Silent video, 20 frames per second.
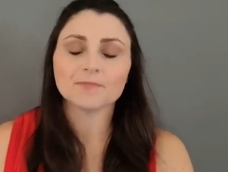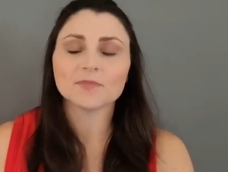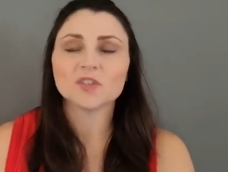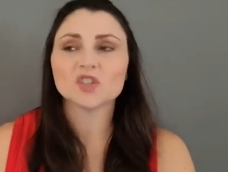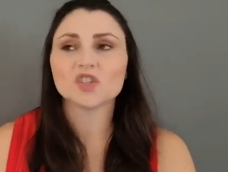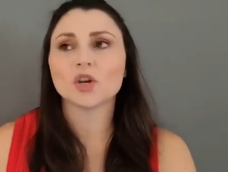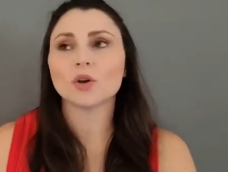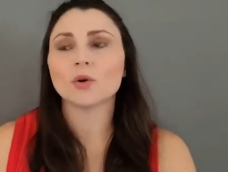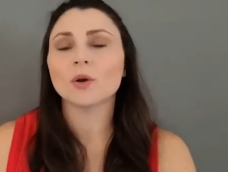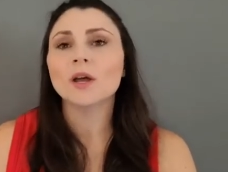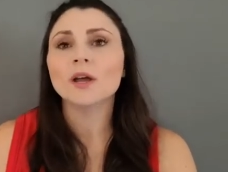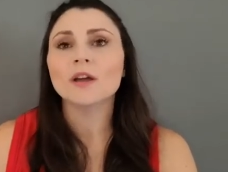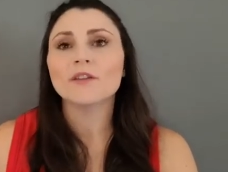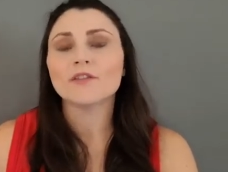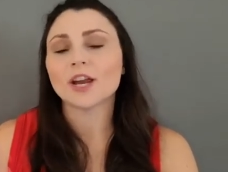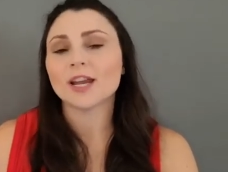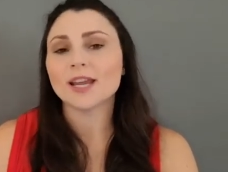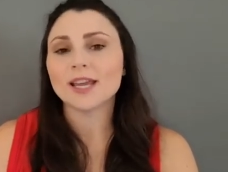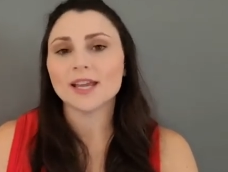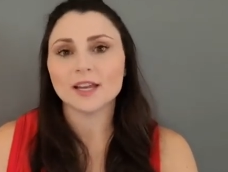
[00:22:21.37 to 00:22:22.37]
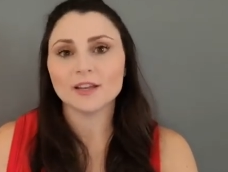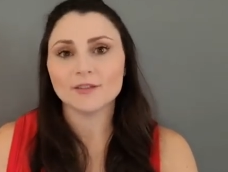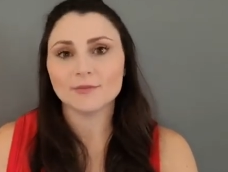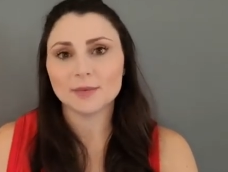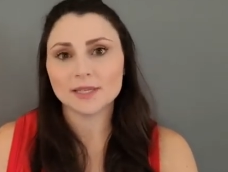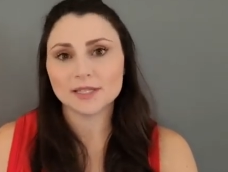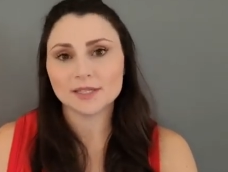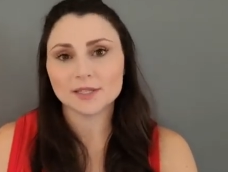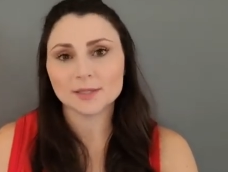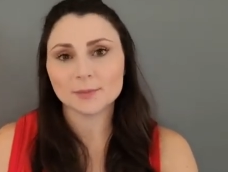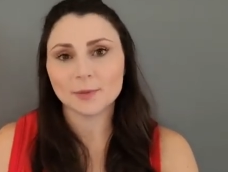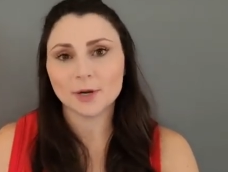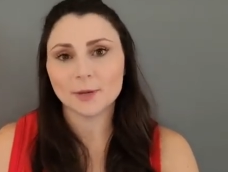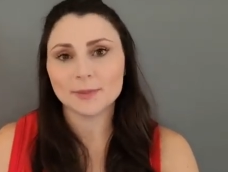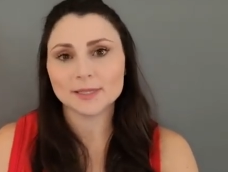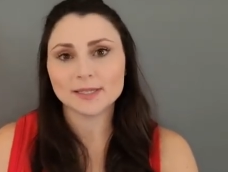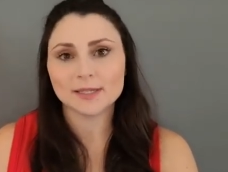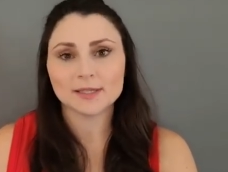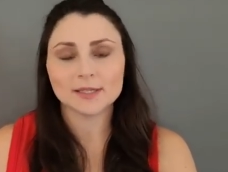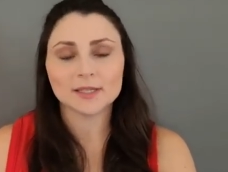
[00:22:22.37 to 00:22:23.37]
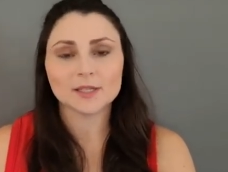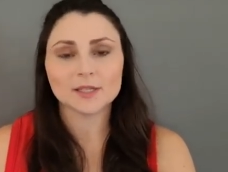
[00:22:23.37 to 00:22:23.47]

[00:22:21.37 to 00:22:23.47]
So for any kind of business purposes,